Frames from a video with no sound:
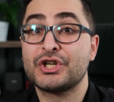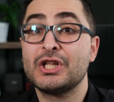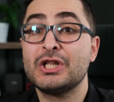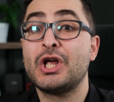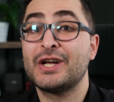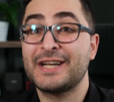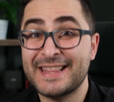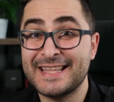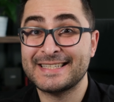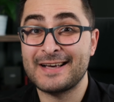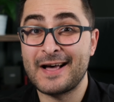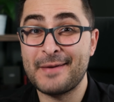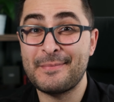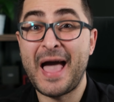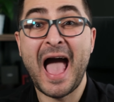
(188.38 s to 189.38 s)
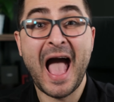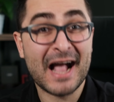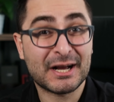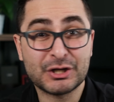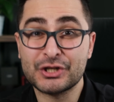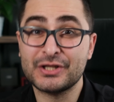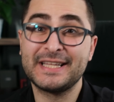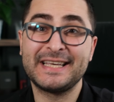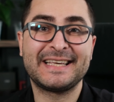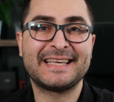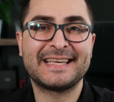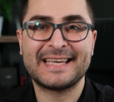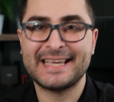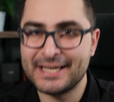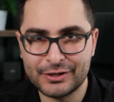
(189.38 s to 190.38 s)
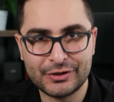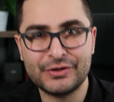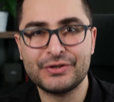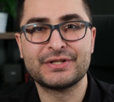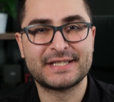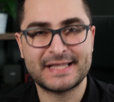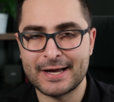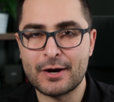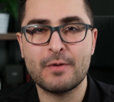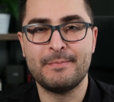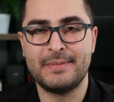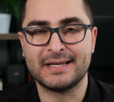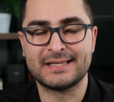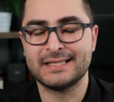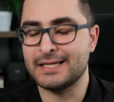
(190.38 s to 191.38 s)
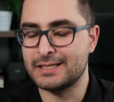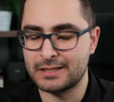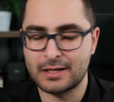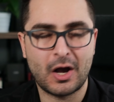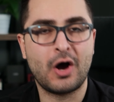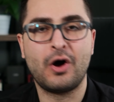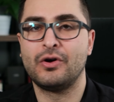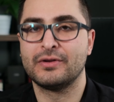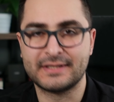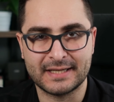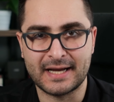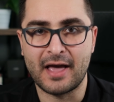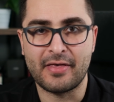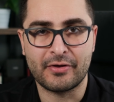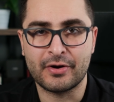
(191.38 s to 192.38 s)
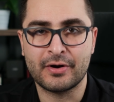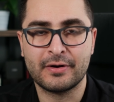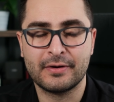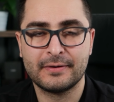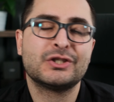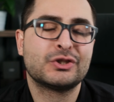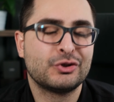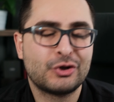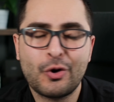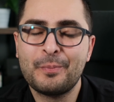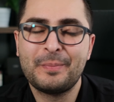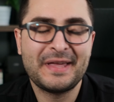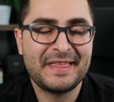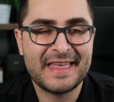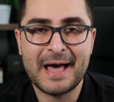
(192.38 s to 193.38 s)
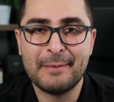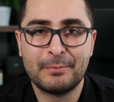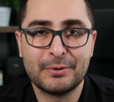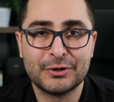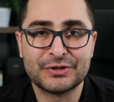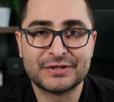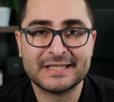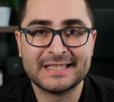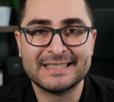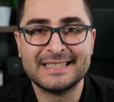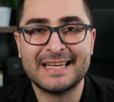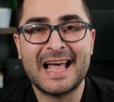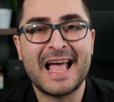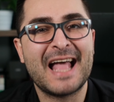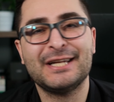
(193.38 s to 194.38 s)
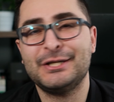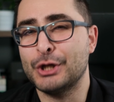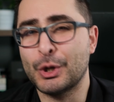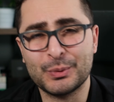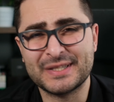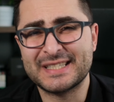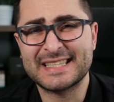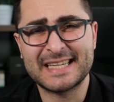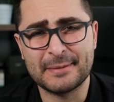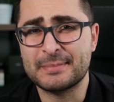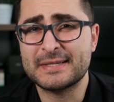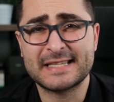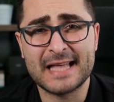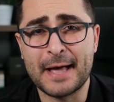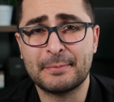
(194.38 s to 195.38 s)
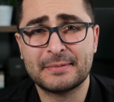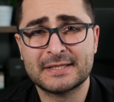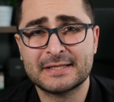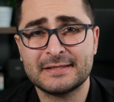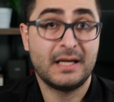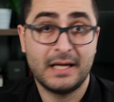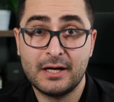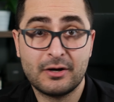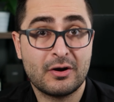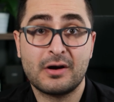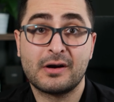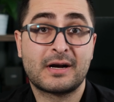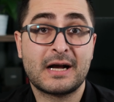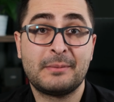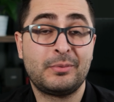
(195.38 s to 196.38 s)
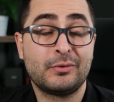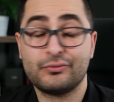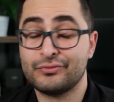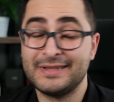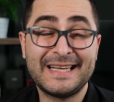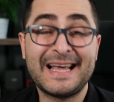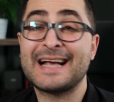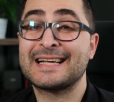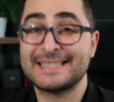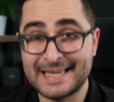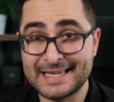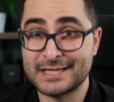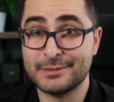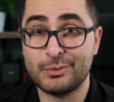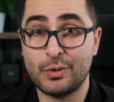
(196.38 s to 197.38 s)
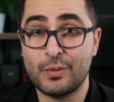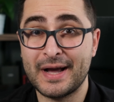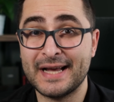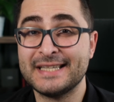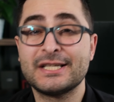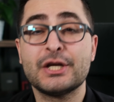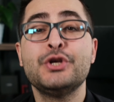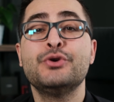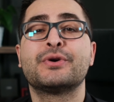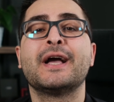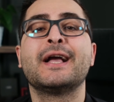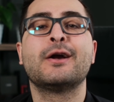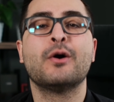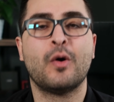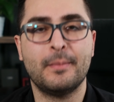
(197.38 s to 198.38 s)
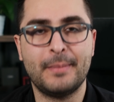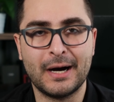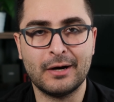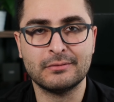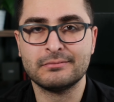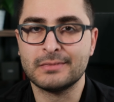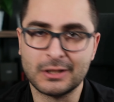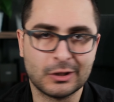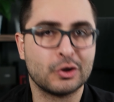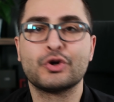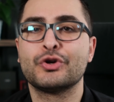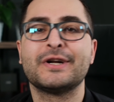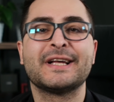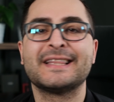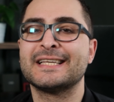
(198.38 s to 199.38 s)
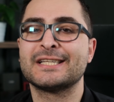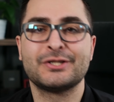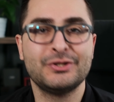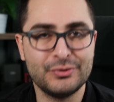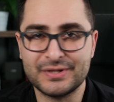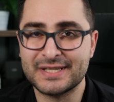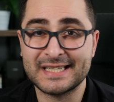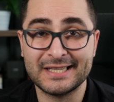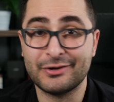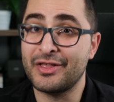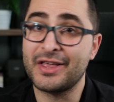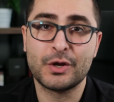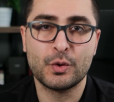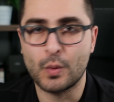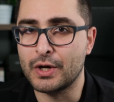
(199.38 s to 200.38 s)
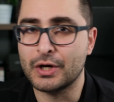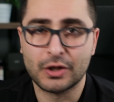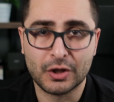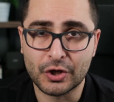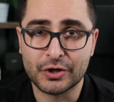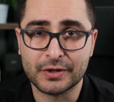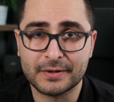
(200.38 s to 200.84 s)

a lot of the time actually kills their business altogether. So don't be that person and don't skip steps. Here are a couple really accessible ways you can go about learning this new skill that you want to learn.